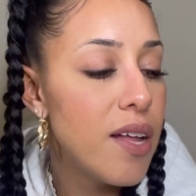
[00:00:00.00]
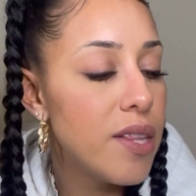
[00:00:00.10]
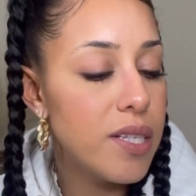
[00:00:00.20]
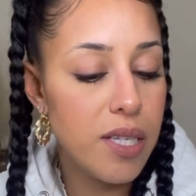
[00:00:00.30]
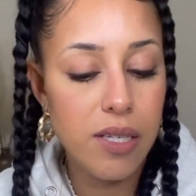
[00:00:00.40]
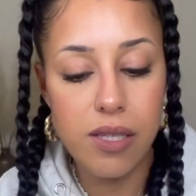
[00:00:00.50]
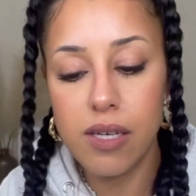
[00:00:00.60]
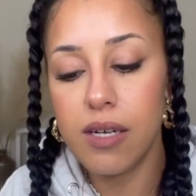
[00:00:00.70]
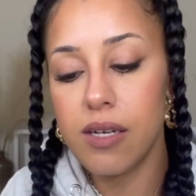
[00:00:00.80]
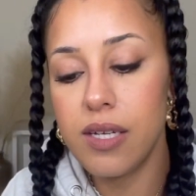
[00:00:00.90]
This is
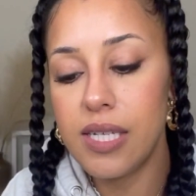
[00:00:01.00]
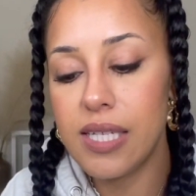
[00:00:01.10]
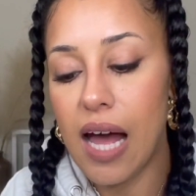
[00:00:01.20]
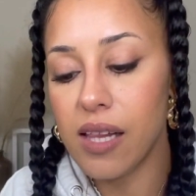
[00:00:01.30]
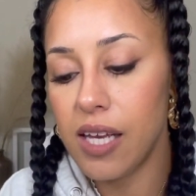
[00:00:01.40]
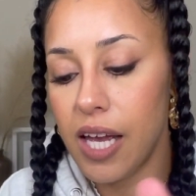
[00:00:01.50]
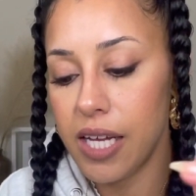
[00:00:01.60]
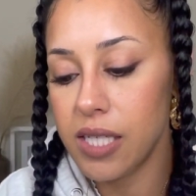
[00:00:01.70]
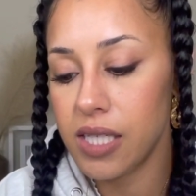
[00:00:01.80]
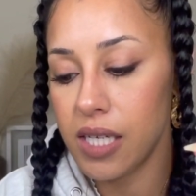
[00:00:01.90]
the Sally
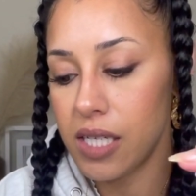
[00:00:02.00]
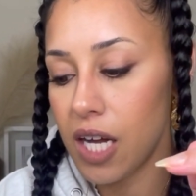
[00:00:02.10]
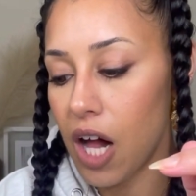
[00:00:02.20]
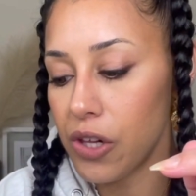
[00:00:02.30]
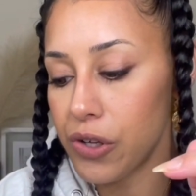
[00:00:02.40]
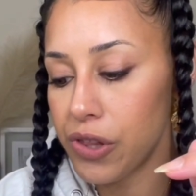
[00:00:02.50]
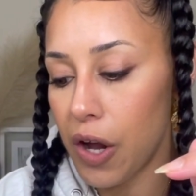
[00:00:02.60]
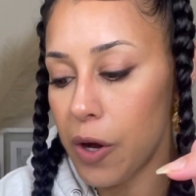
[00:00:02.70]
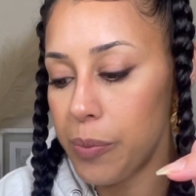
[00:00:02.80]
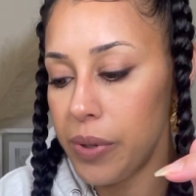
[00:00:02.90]
Hansen Color
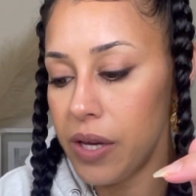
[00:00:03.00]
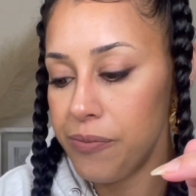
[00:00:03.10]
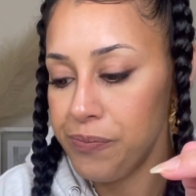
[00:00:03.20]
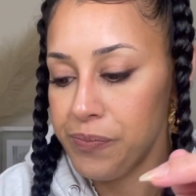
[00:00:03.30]
Therapy